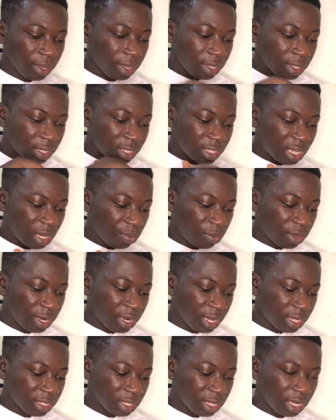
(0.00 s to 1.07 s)
just tap on
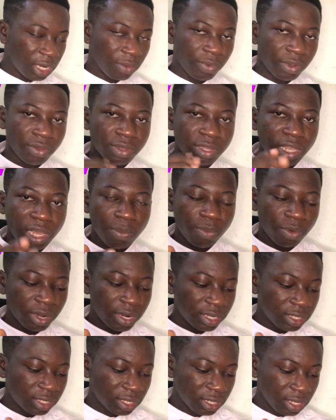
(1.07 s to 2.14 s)
that, and then when you tap on
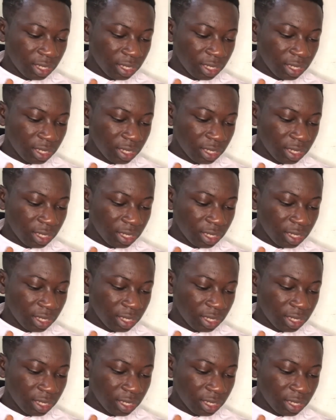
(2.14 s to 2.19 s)
it,